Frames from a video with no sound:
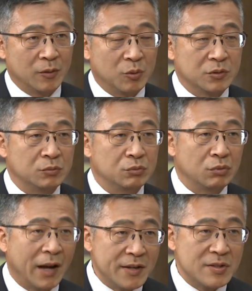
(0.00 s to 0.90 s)
whose
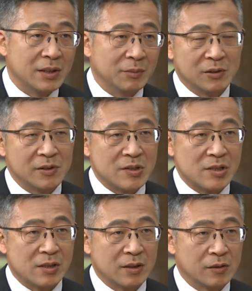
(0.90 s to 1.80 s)
rise in the Middle East
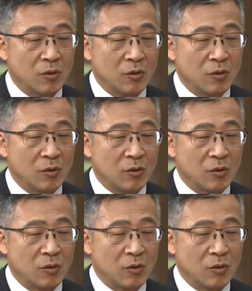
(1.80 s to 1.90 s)
uh,